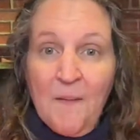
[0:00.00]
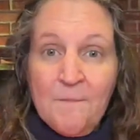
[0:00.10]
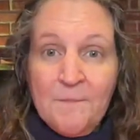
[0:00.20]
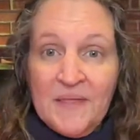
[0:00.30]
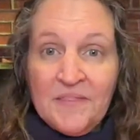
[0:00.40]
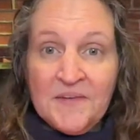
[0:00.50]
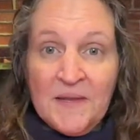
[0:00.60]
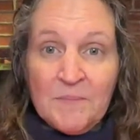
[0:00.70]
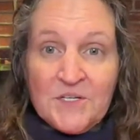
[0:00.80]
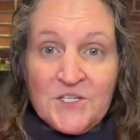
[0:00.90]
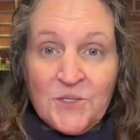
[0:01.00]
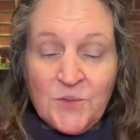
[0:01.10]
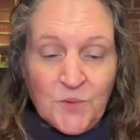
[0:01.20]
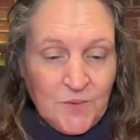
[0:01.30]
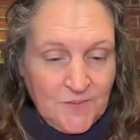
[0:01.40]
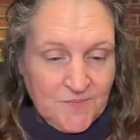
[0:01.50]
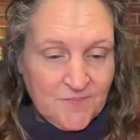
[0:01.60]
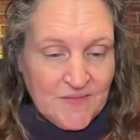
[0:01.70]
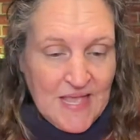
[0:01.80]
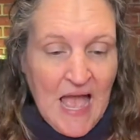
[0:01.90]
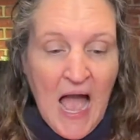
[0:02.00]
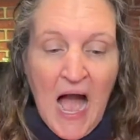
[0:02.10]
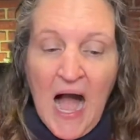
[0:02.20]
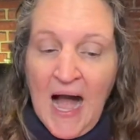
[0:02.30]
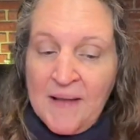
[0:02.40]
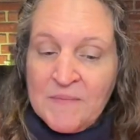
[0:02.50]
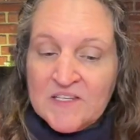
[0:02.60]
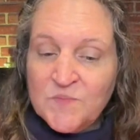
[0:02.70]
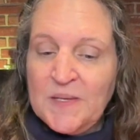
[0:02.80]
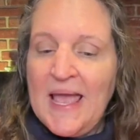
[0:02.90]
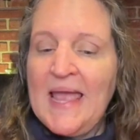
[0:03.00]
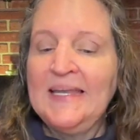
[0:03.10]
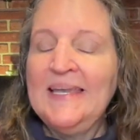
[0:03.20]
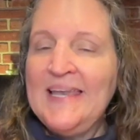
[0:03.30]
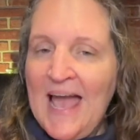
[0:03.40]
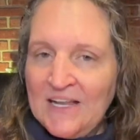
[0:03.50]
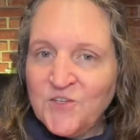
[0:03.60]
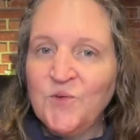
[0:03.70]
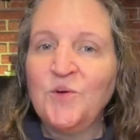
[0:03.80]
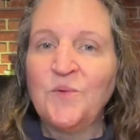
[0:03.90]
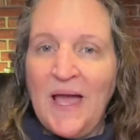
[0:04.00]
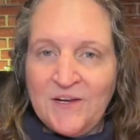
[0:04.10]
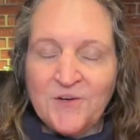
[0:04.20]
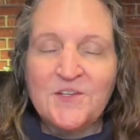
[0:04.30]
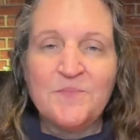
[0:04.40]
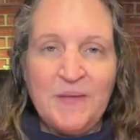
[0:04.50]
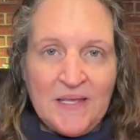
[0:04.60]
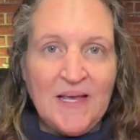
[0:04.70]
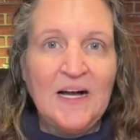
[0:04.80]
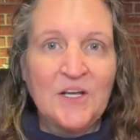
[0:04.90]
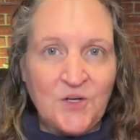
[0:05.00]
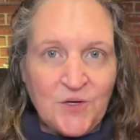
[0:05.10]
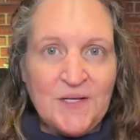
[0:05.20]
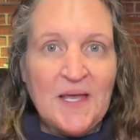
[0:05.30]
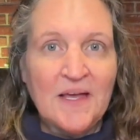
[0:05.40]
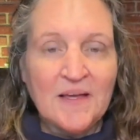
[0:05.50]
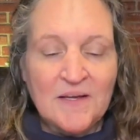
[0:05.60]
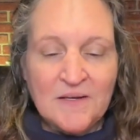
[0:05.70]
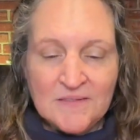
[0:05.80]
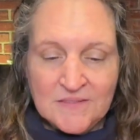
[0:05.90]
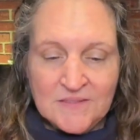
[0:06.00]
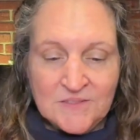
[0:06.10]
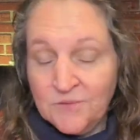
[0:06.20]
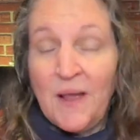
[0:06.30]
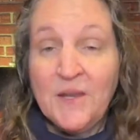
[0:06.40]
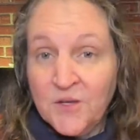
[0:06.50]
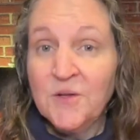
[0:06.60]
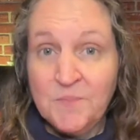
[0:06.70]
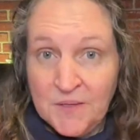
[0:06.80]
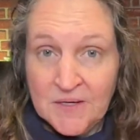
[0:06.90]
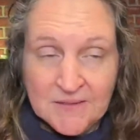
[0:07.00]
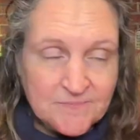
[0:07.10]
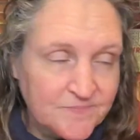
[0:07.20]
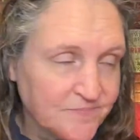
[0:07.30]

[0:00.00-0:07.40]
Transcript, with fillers: Myth number two, I must be a natural writer to be a good, to write a good book.